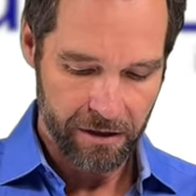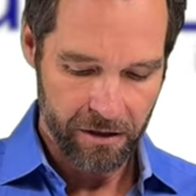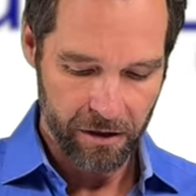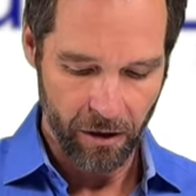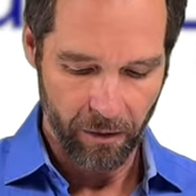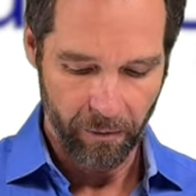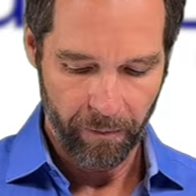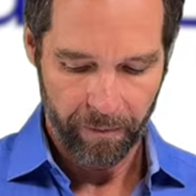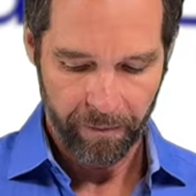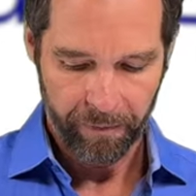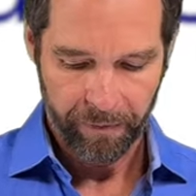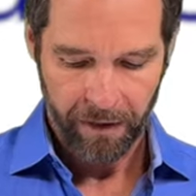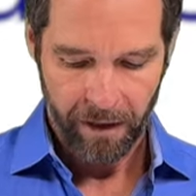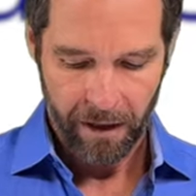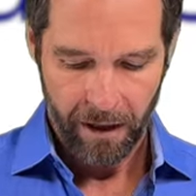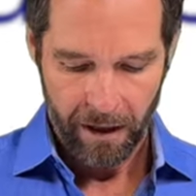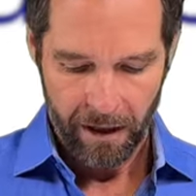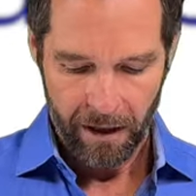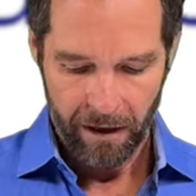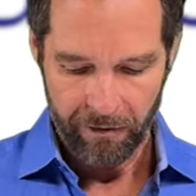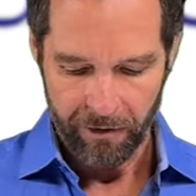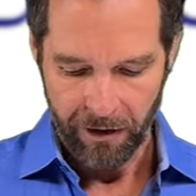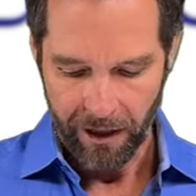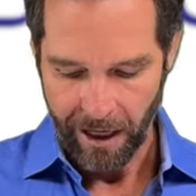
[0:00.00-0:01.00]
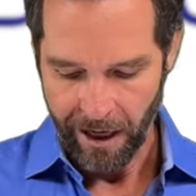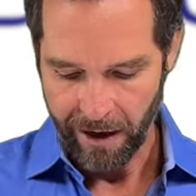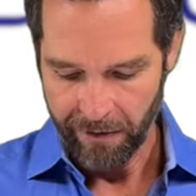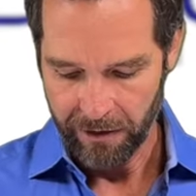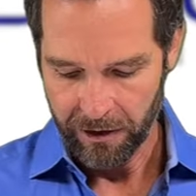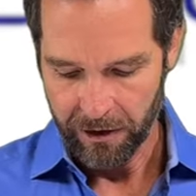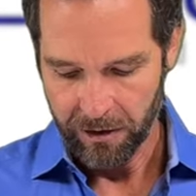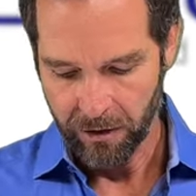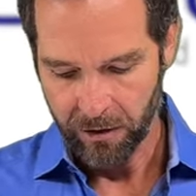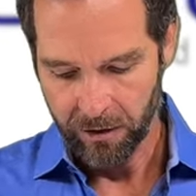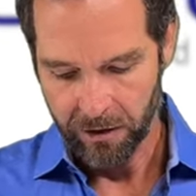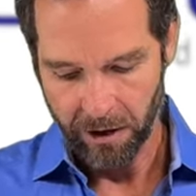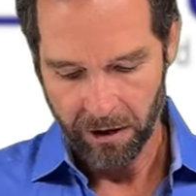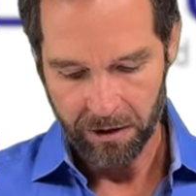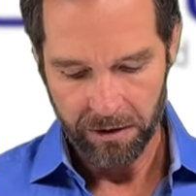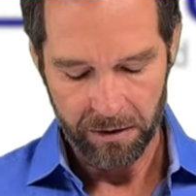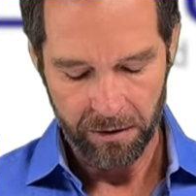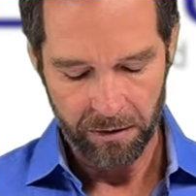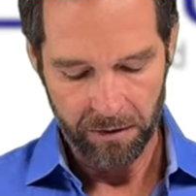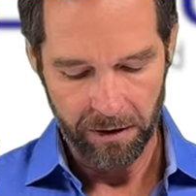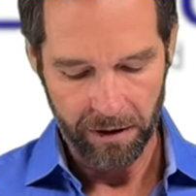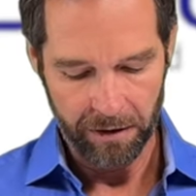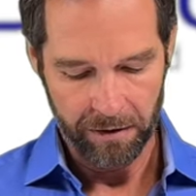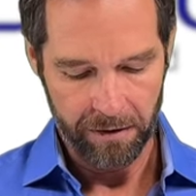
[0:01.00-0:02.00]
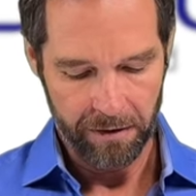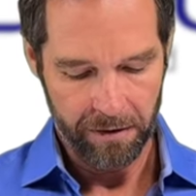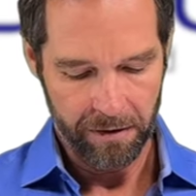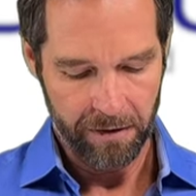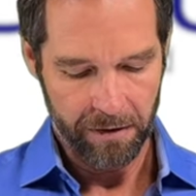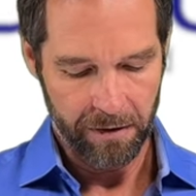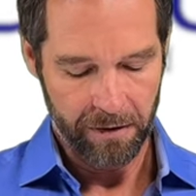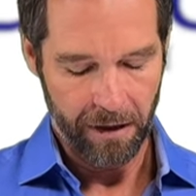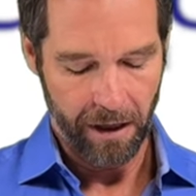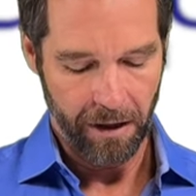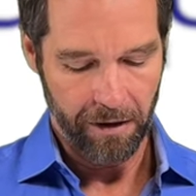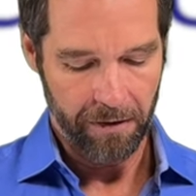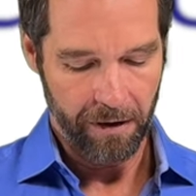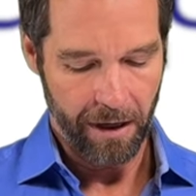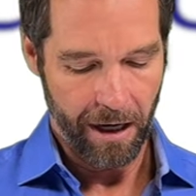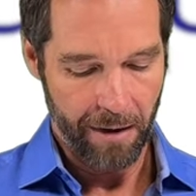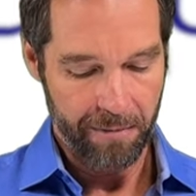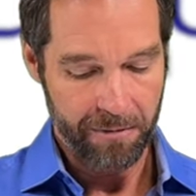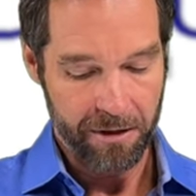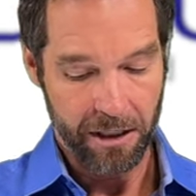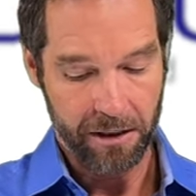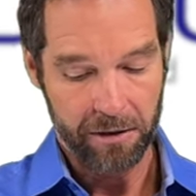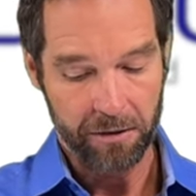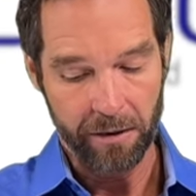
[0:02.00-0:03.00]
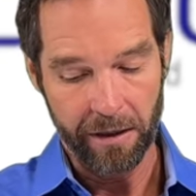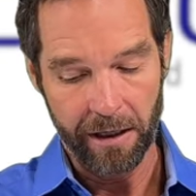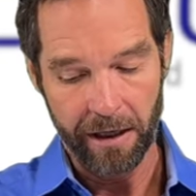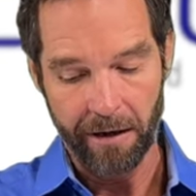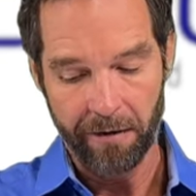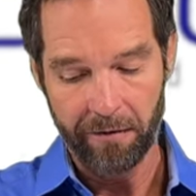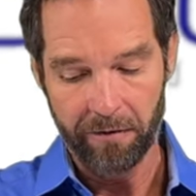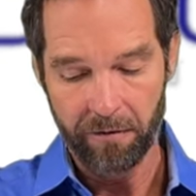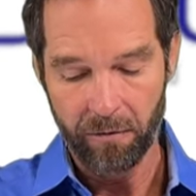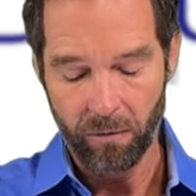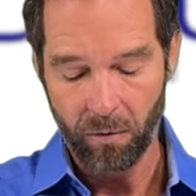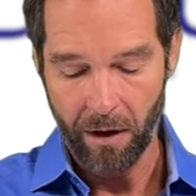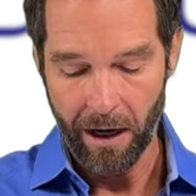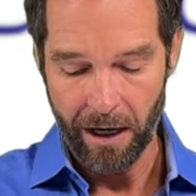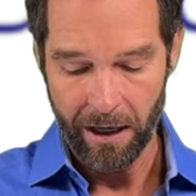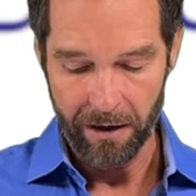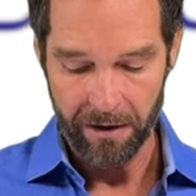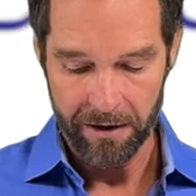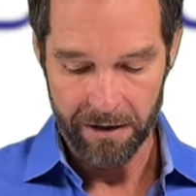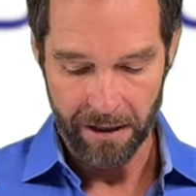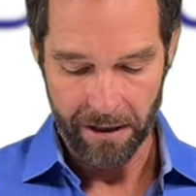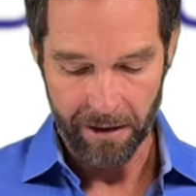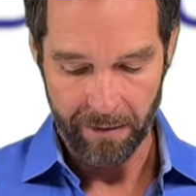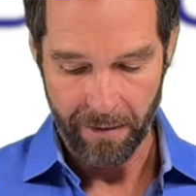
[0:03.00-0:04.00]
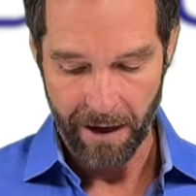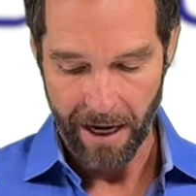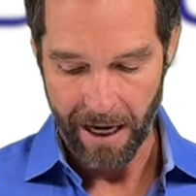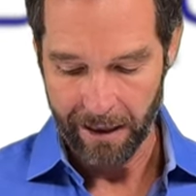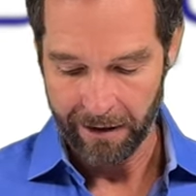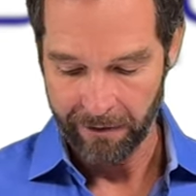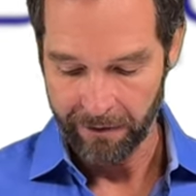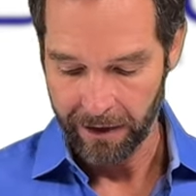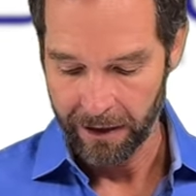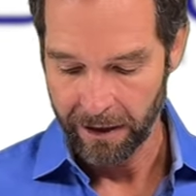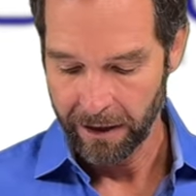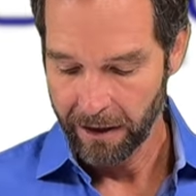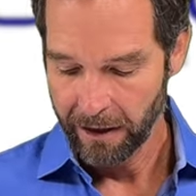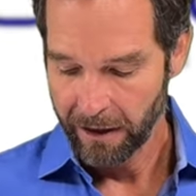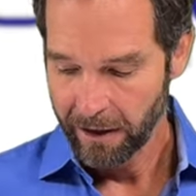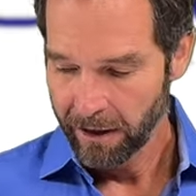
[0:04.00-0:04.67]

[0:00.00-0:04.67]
So if you have it too close to another, another object or you have wires on the back of it,